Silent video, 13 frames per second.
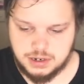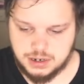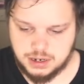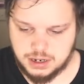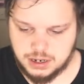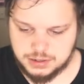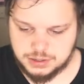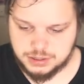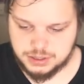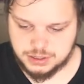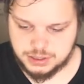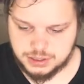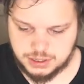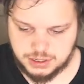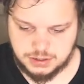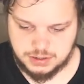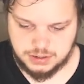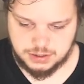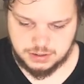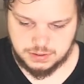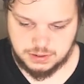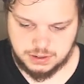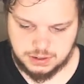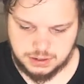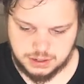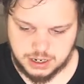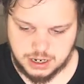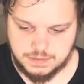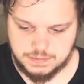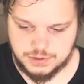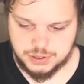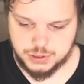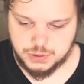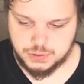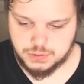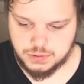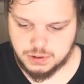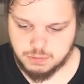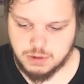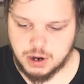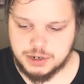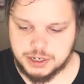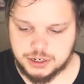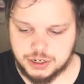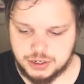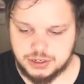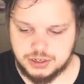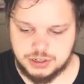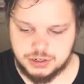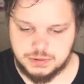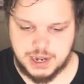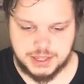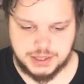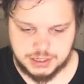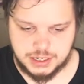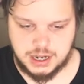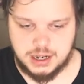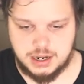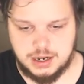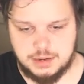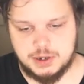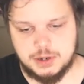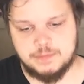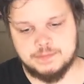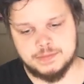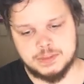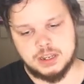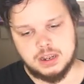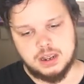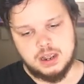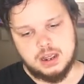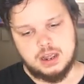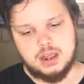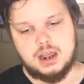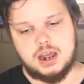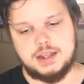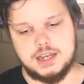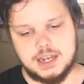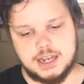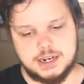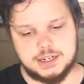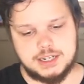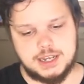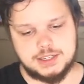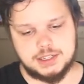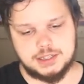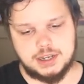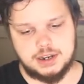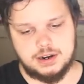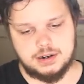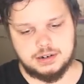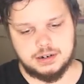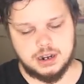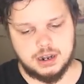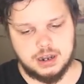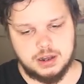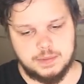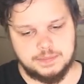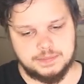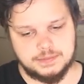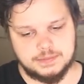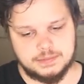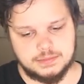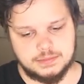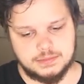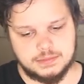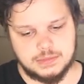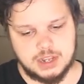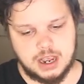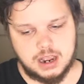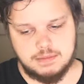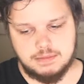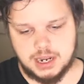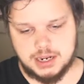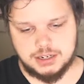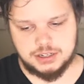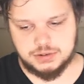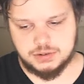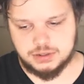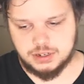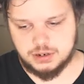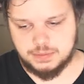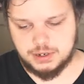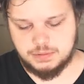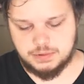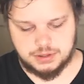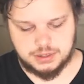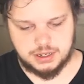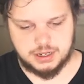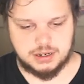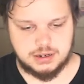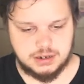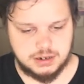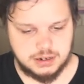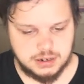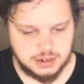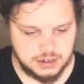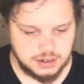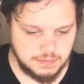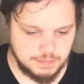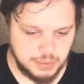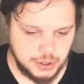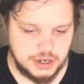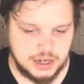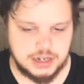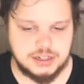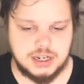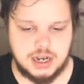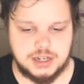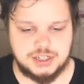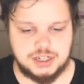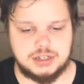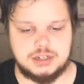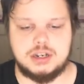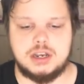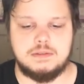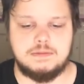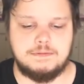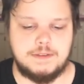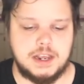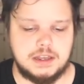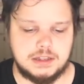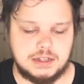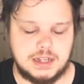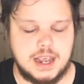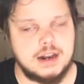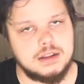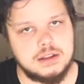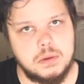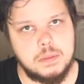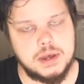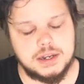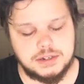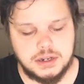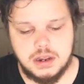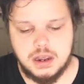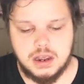to just kind of do what we couldn't do at the time. I think it kind of takes it there. I might do a little bit with burning and dodging to kind of fake the light a little bit.